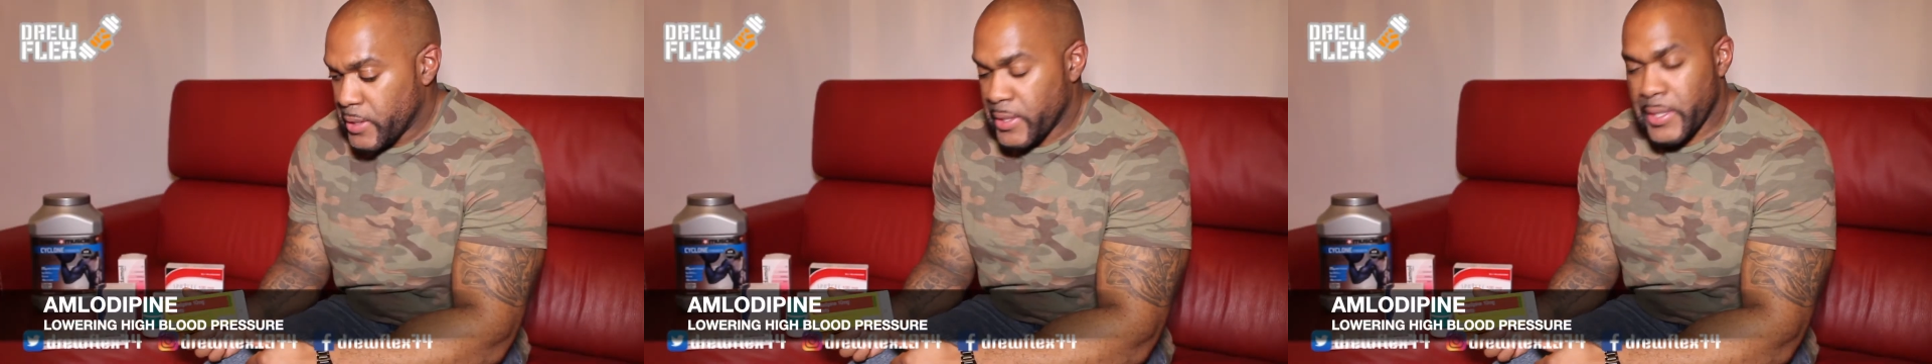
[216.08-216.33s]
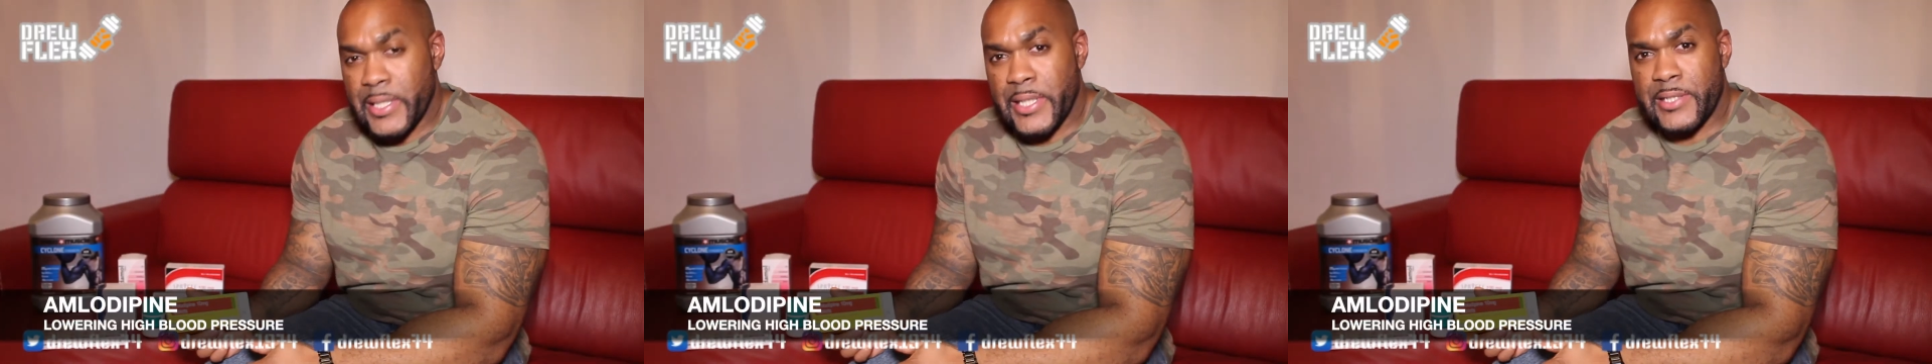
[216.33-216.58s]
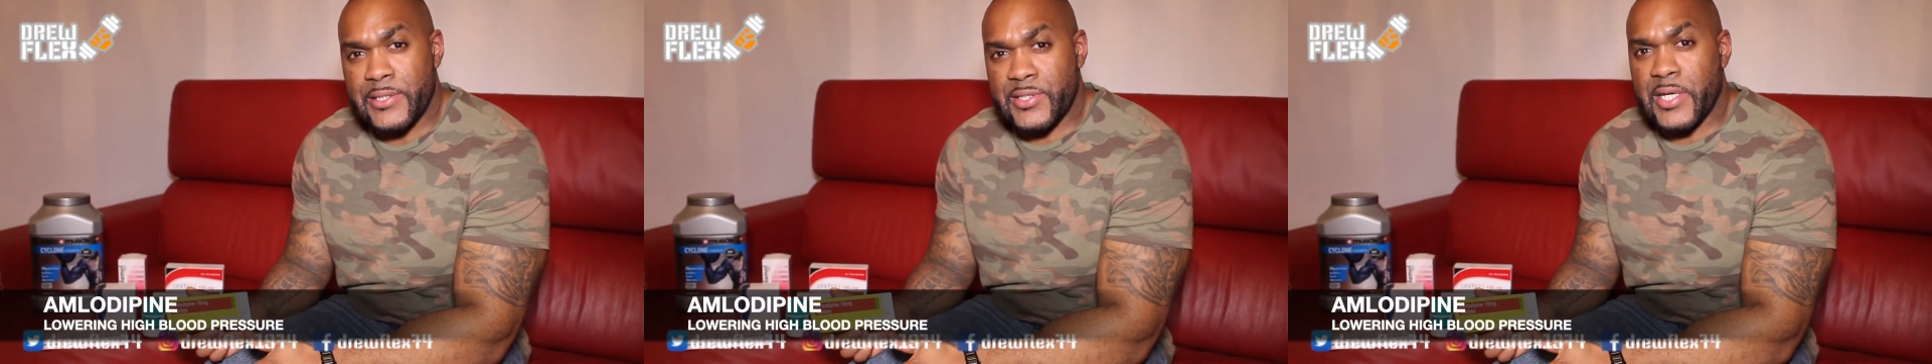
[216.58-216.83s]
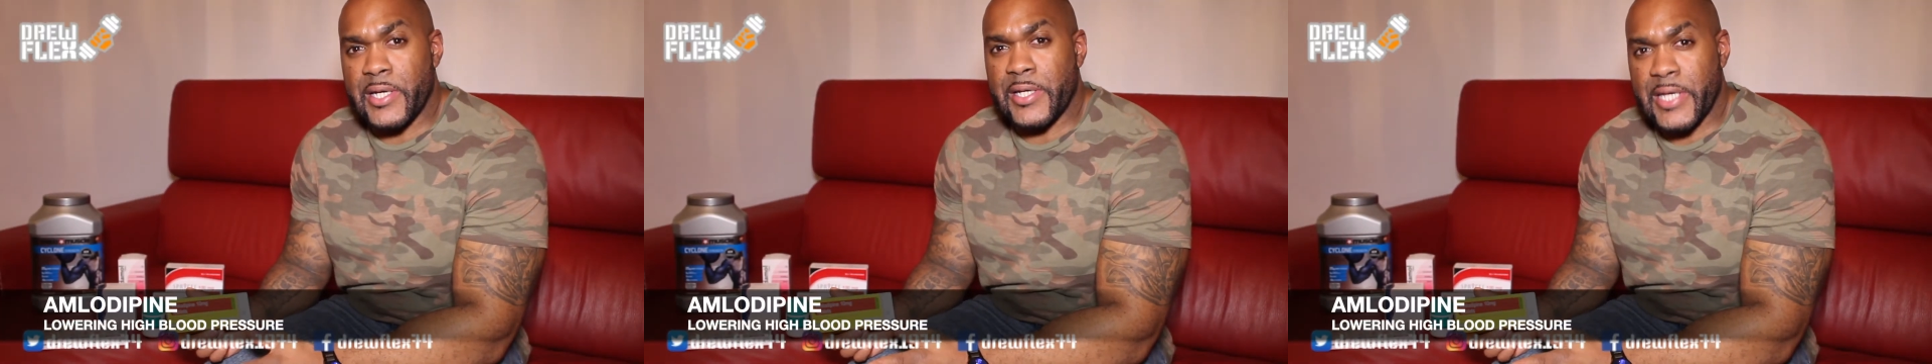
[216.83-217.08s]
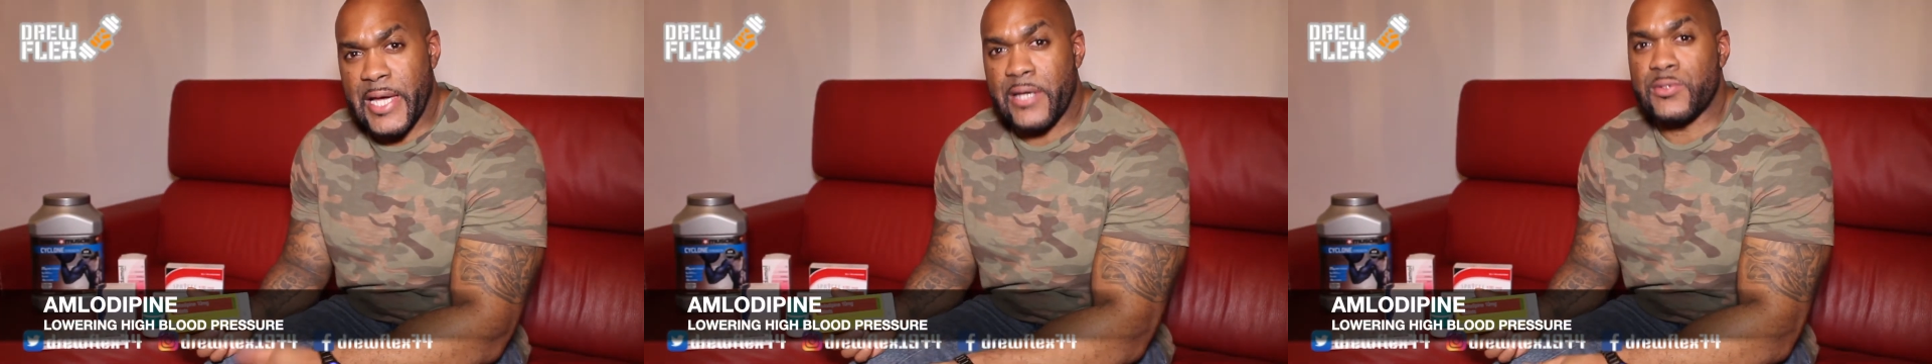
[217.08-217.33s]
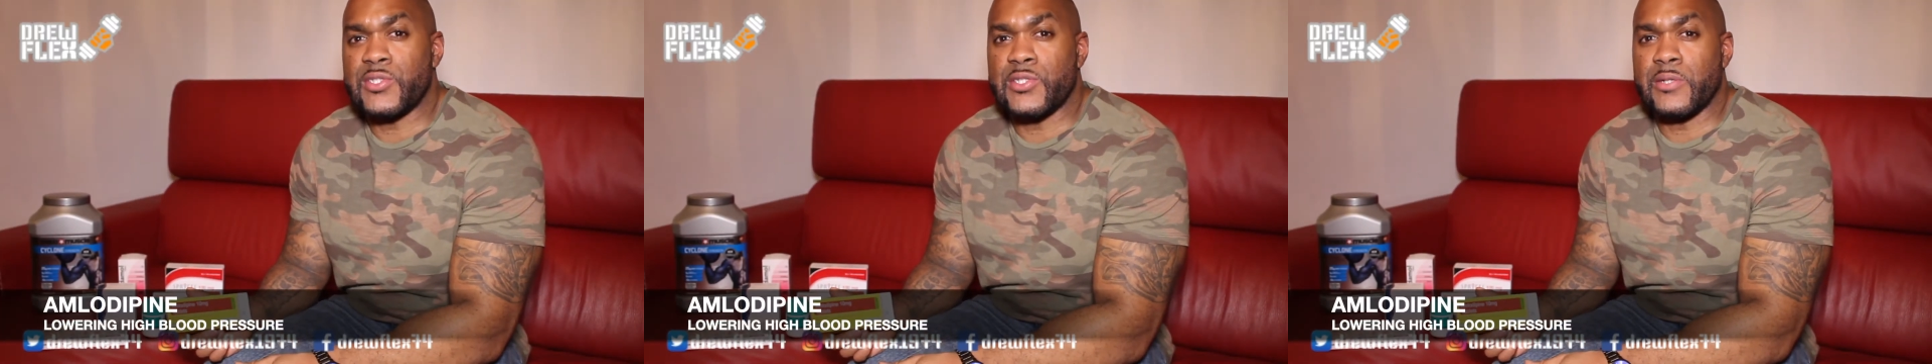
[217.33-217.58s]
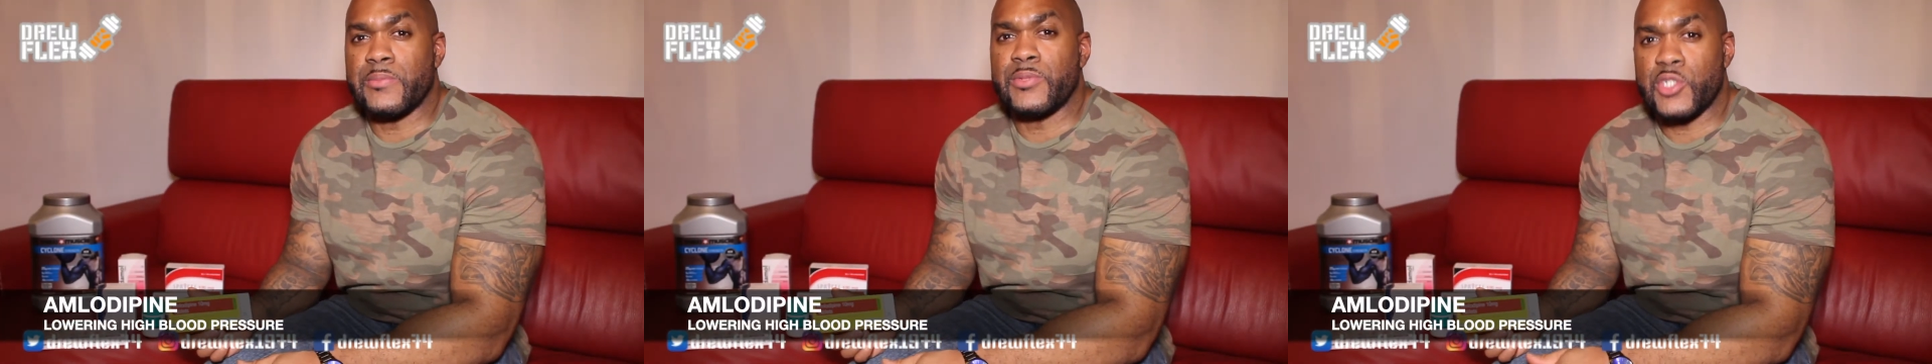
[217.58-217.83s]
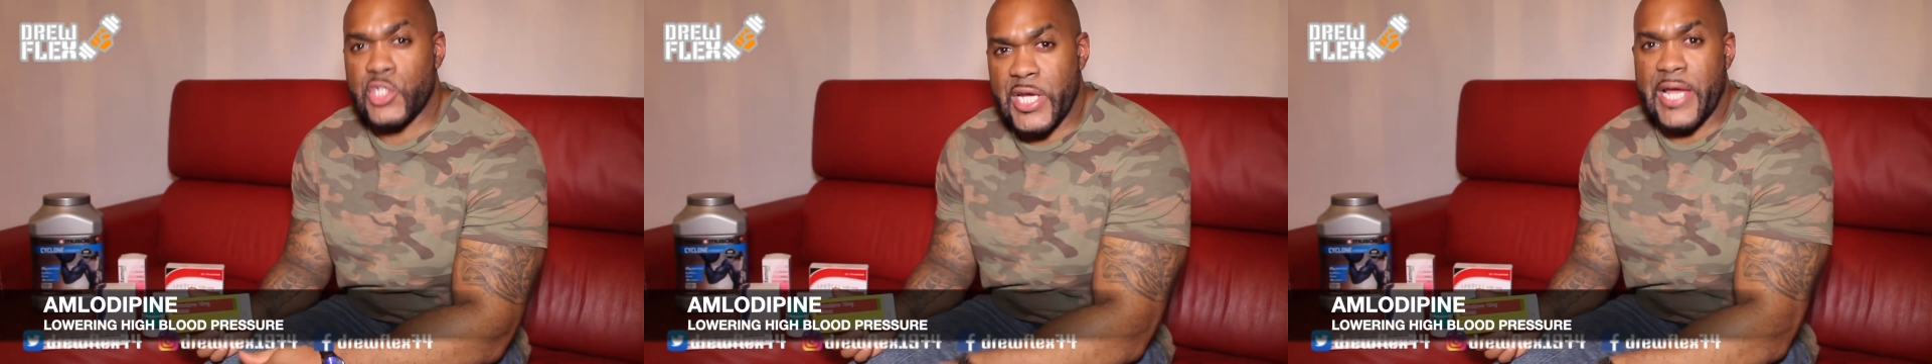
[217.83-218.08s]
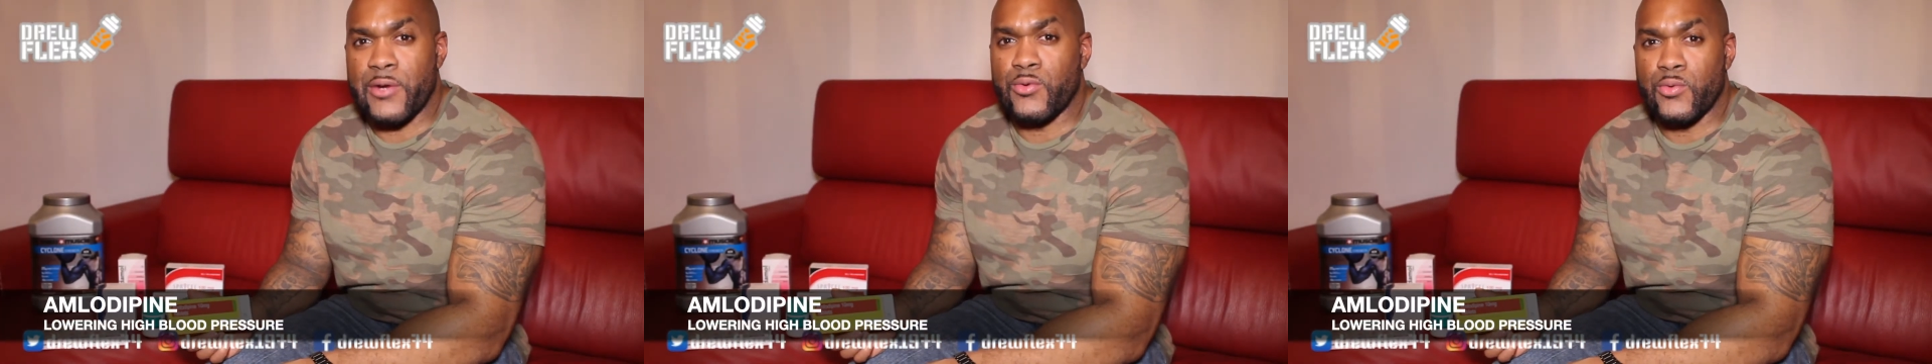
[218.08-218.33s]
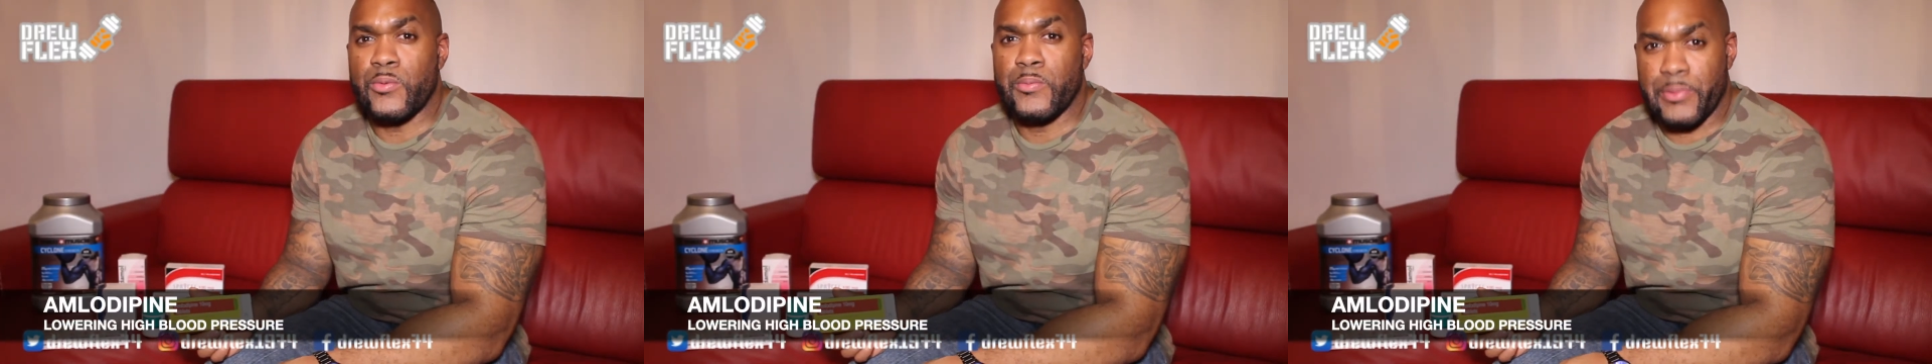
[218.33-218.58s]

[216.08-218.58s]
here is a calcium channel